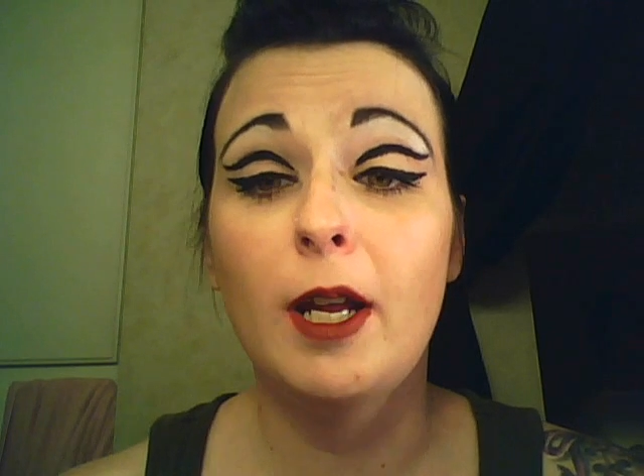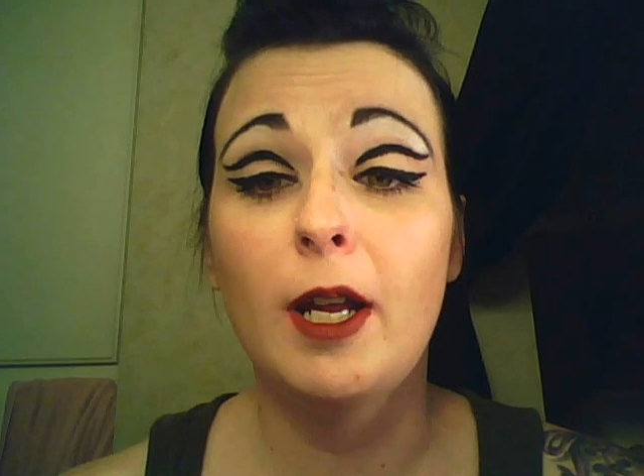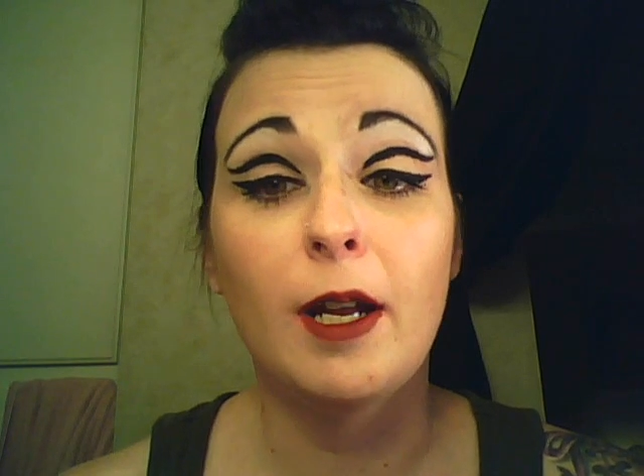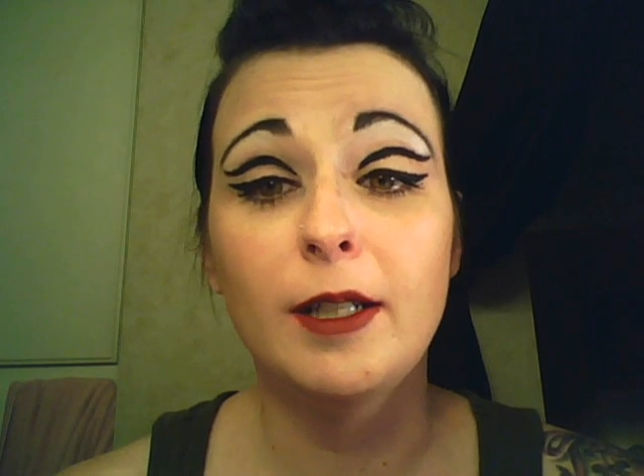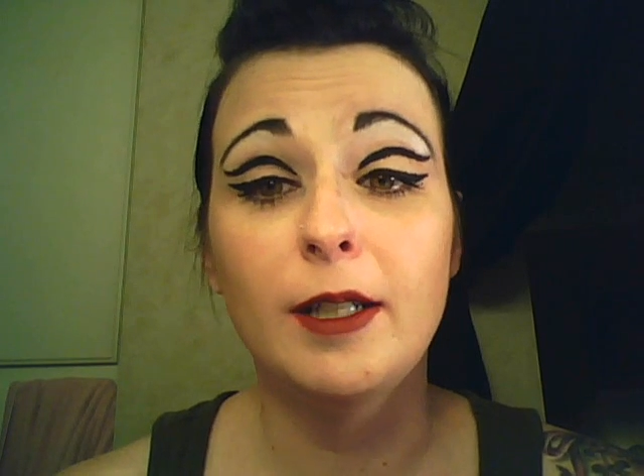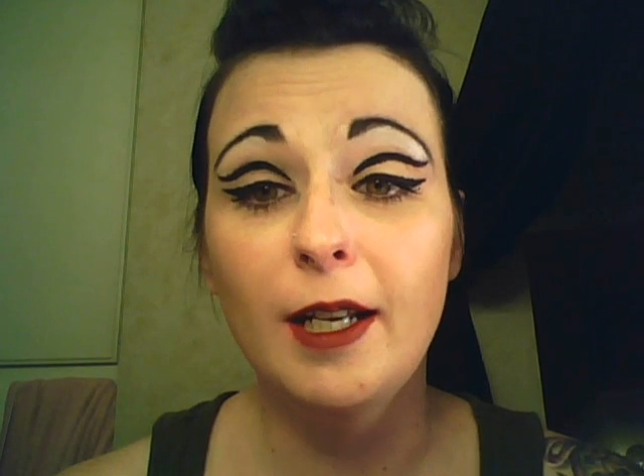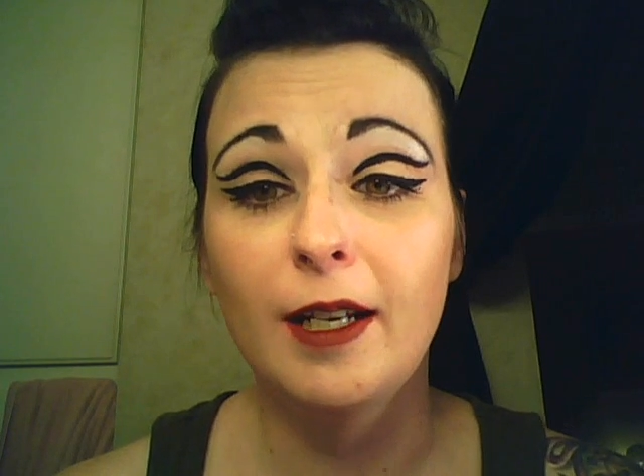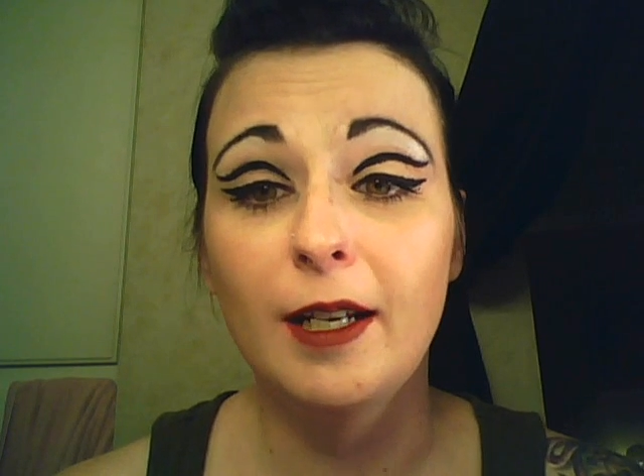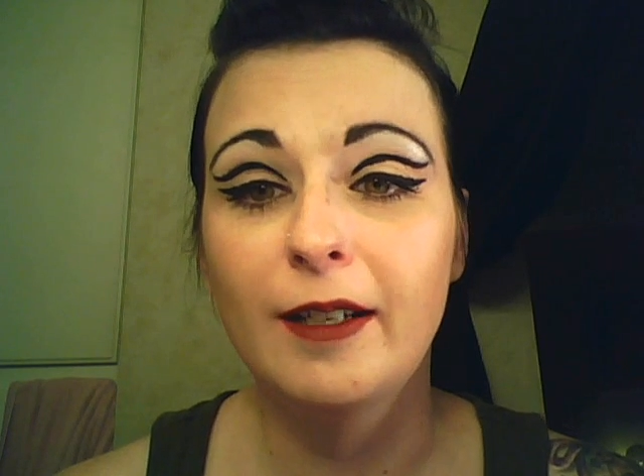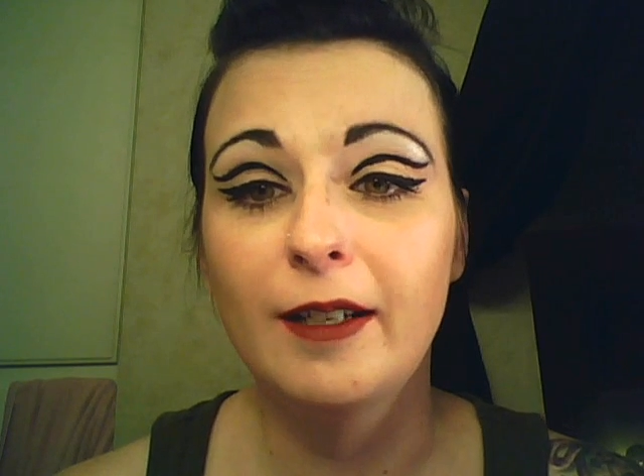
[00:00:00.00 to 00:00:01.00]

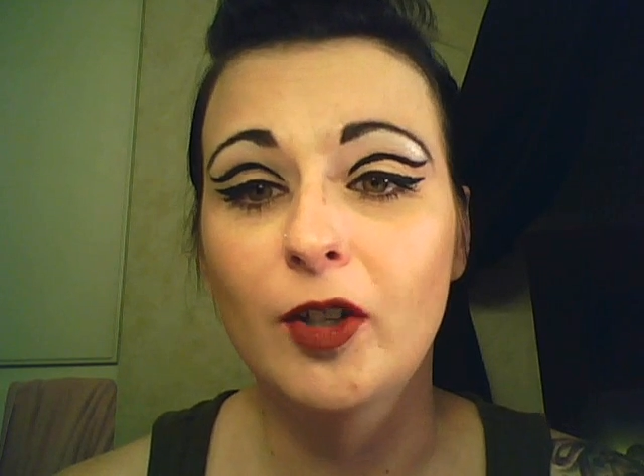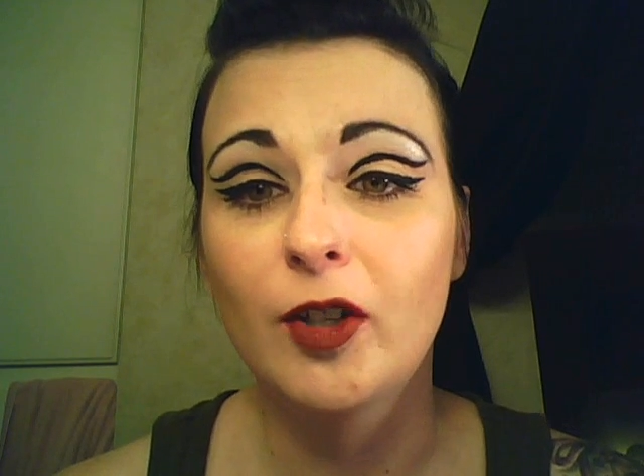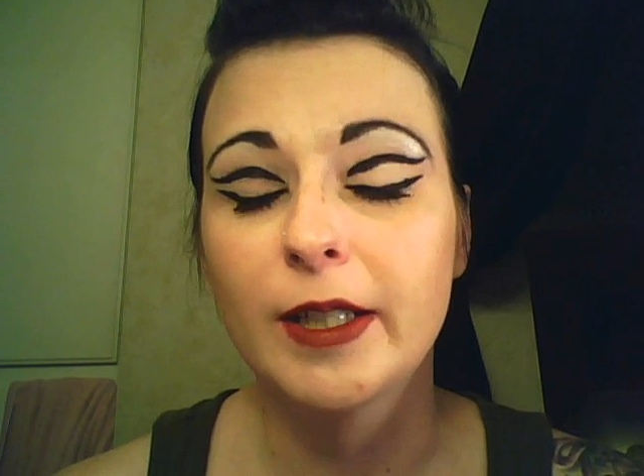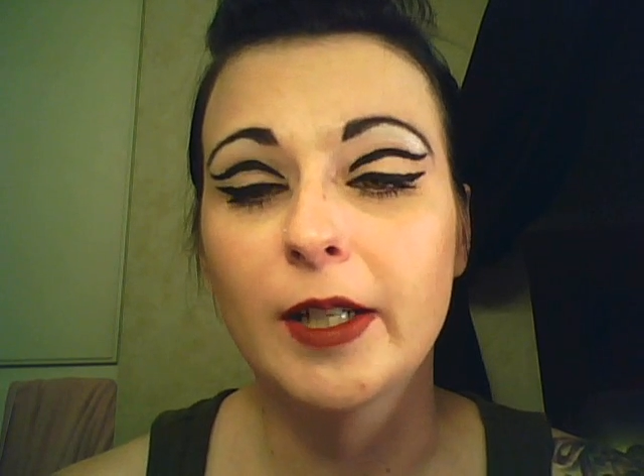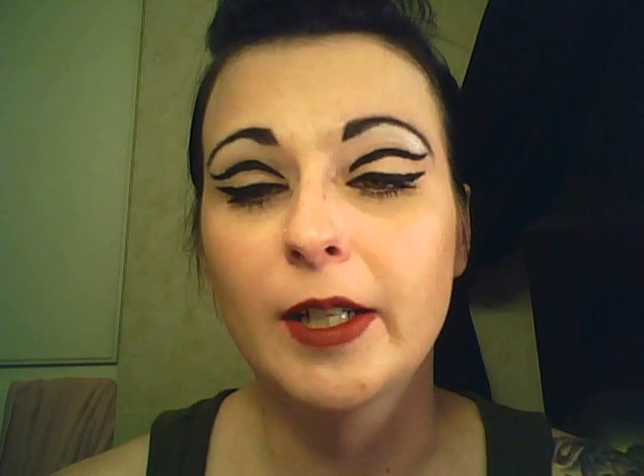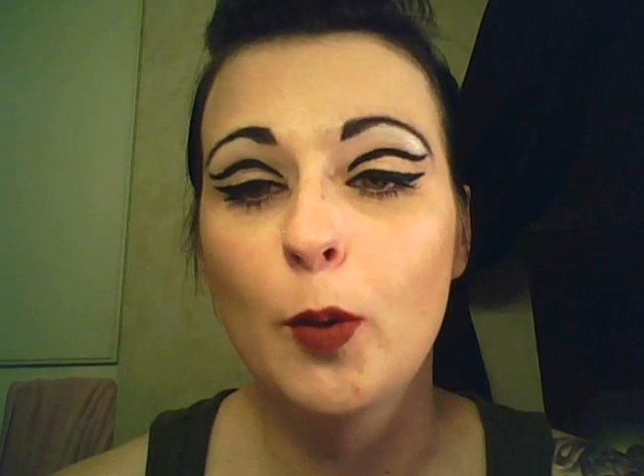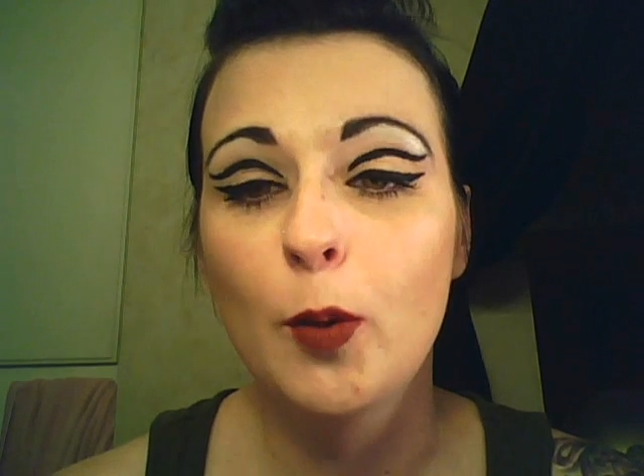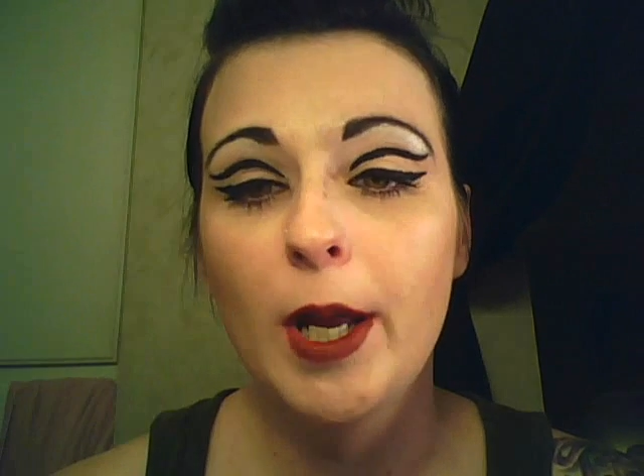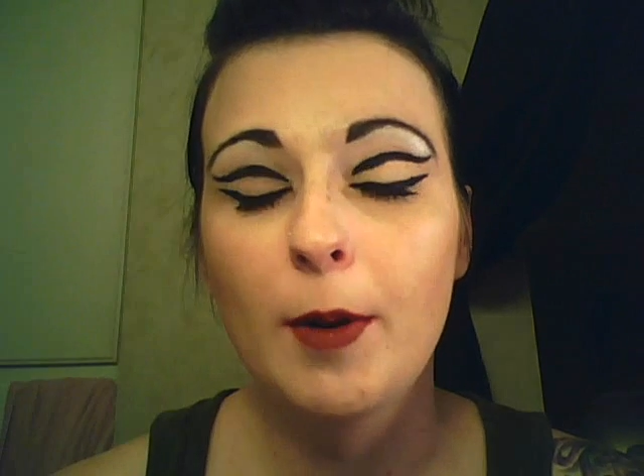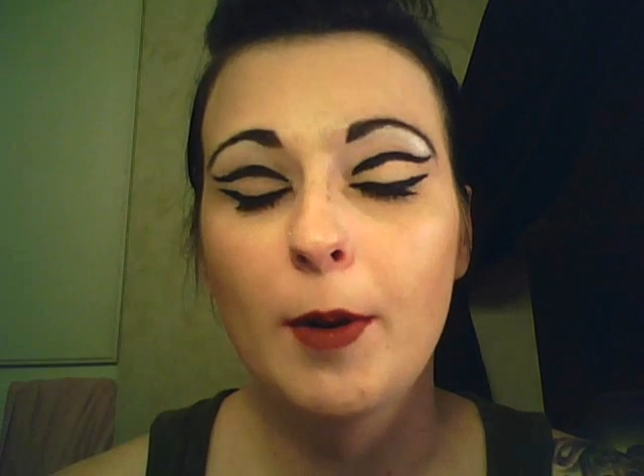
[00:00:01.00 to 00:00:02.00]
did, and here it is, and I hope it
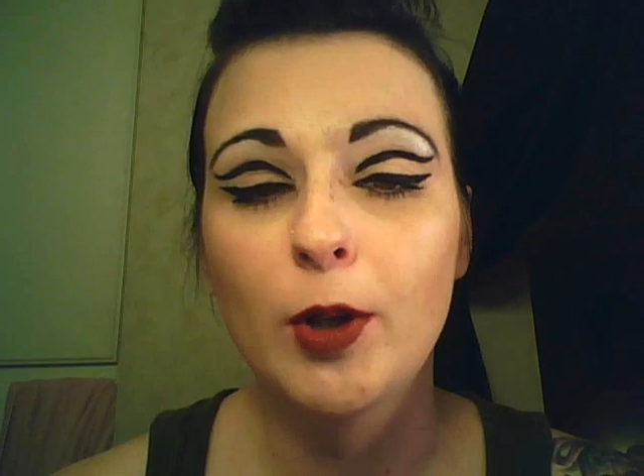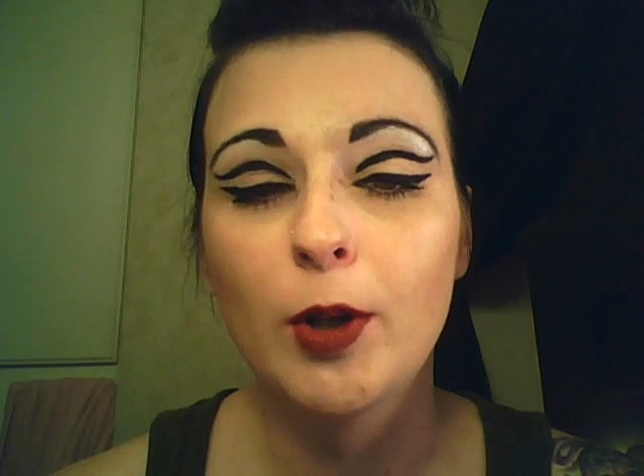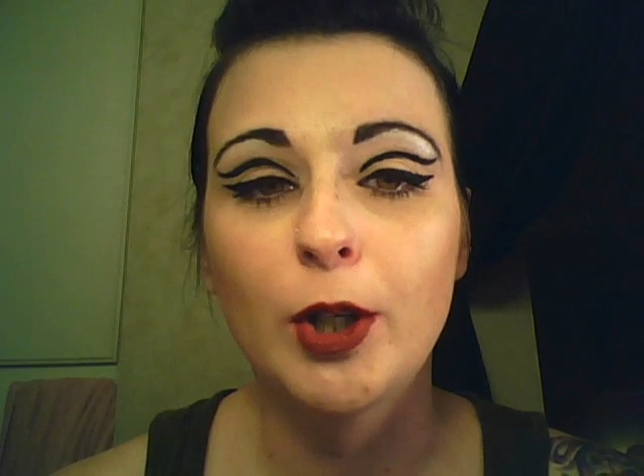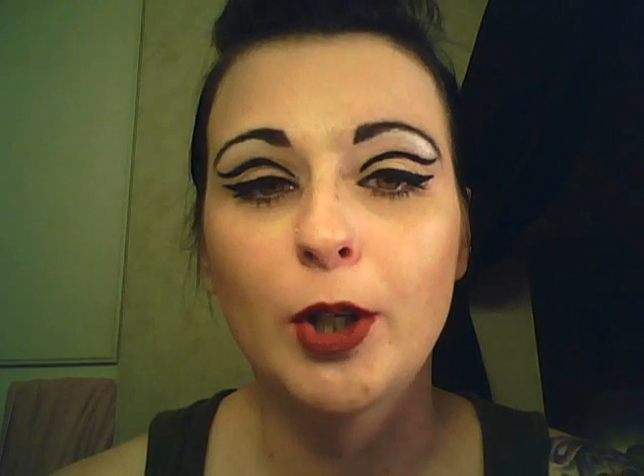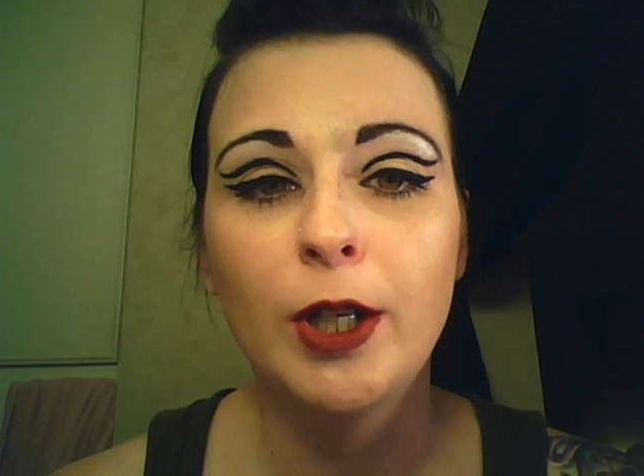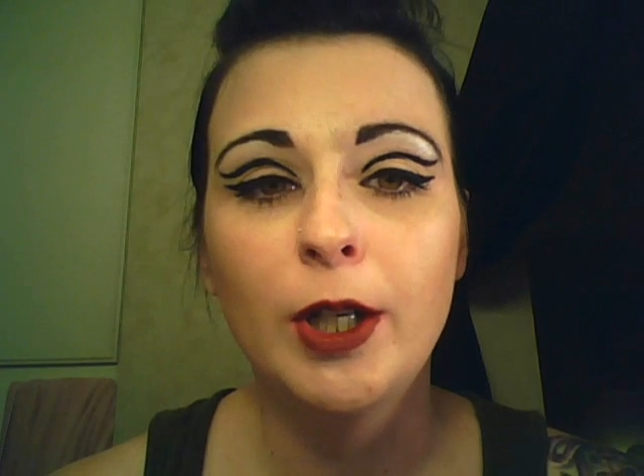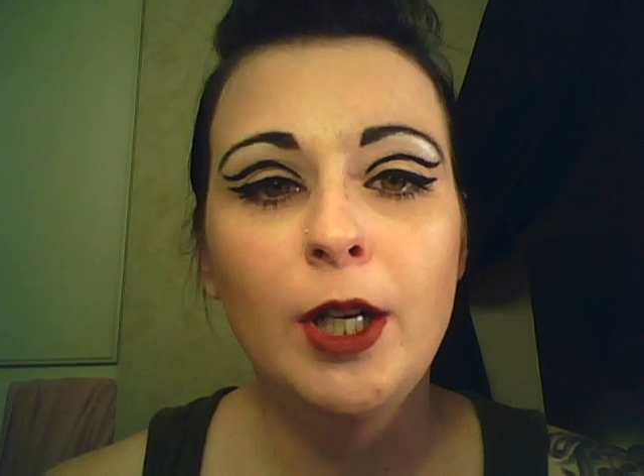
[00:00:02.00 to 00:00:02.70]
came out really good.